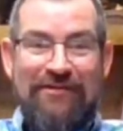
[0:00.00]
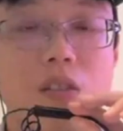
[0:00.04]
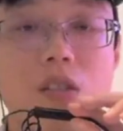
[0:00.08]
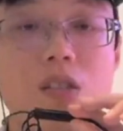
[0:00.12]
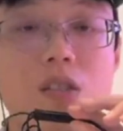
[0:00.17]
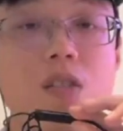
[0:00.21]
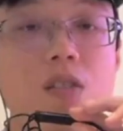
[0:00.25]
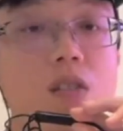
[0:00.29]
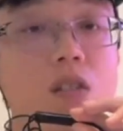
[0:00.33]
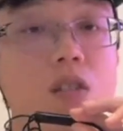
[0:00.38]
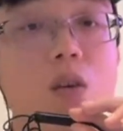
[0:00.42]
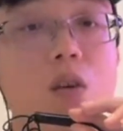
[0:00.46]
I
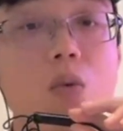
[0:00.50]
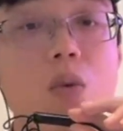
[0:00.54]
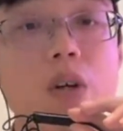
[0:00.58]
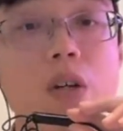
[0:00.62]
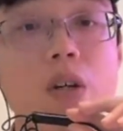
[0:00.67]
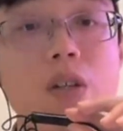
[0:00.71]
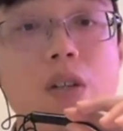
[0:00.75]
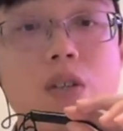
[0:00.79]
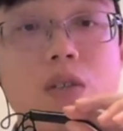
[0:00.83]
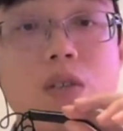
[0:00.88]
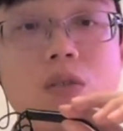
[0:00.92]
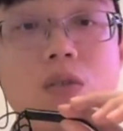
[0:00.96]
think the
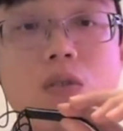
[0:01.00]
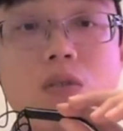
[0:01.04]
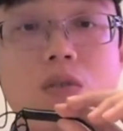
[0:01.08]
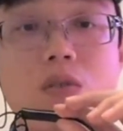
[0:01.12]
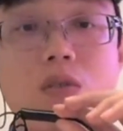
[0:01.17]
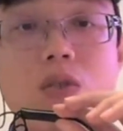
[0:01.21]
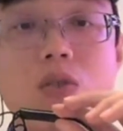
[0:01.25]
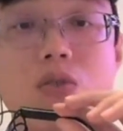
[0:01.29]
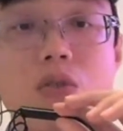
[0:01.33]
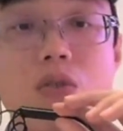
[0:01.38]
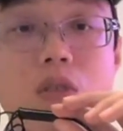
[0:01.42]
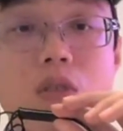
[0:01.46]
way
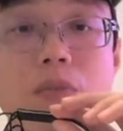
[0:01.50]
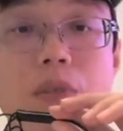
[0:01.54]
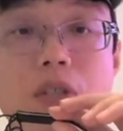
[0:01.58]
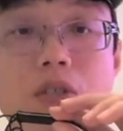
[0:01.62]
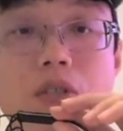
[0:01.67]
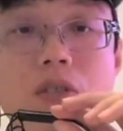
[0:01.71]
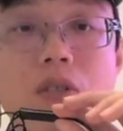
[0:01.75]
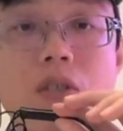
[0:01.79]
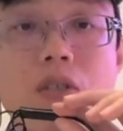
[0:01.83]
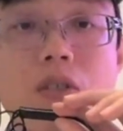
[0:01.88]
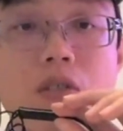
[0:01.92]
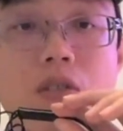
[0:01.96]
you just
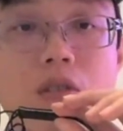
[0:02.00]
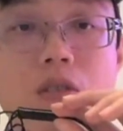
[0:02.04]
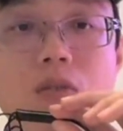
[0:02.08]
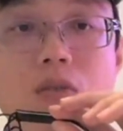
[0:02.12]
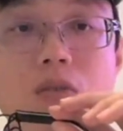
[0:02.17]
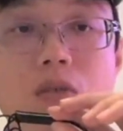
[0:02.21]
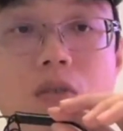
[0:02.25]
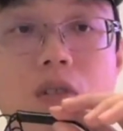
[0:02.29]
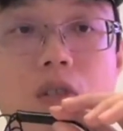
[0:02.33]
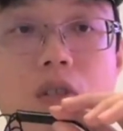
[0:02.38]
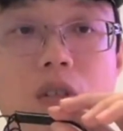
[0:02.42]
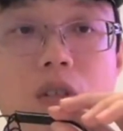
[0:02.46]
mentioned is
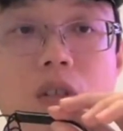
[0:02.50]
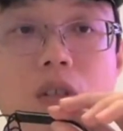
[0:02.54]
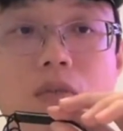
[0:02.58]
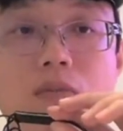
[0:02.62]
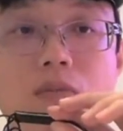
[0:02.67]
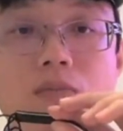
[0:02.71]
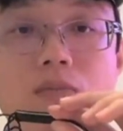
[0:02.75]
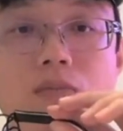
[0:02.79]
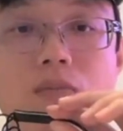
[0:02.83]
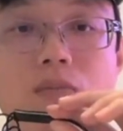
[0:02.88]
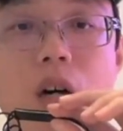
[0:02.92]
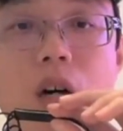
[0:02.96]
really
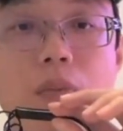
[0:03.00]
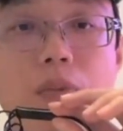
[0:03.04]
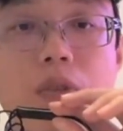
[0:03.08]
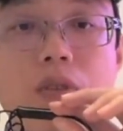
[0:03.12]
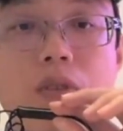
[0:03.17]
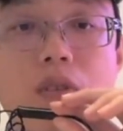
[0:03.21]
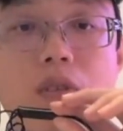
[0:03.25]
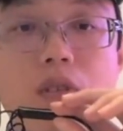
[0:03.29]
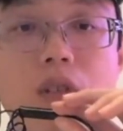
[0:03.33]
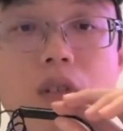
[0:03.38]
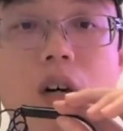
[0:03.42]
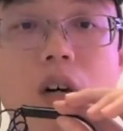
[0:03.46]
a
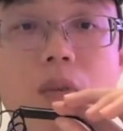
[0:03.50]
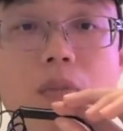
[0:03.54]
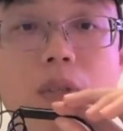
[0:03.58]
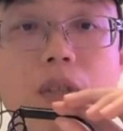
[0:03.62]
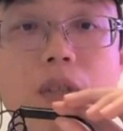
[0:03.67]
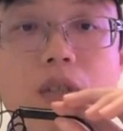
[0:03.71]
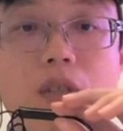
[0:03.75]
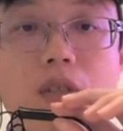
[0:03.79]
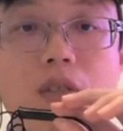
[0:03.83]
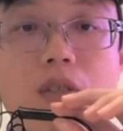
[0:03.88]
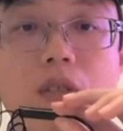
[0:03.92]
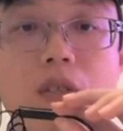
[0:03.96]
popular
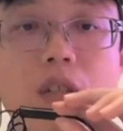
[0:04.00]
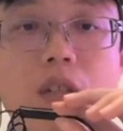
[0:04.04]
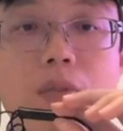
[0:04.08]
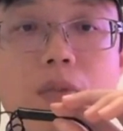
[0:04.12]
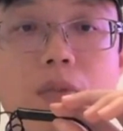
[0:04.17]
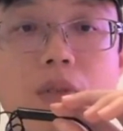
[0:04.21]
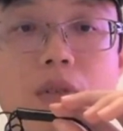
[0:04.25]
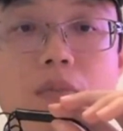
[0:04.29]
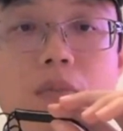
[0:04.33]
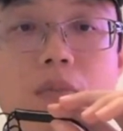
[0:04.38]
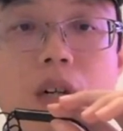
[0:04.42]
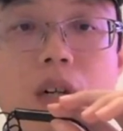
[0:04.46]
topic in
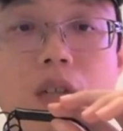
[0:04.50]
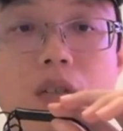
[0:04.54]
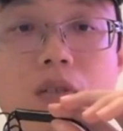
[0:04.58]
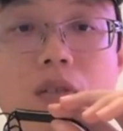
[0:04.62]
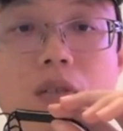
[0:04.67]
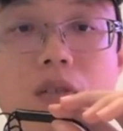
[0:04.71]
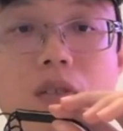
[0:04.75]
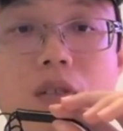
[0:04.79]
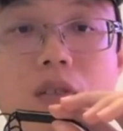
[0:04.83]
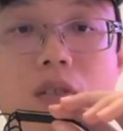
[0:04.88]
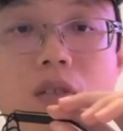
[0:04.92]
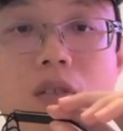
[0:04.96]
taper
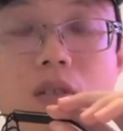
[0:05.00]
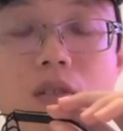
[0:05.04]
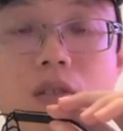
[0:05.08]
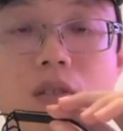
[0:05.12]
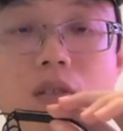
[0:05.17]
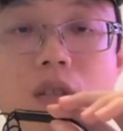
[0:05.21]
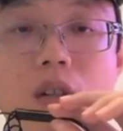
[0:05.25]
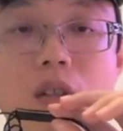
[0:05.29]
modeling,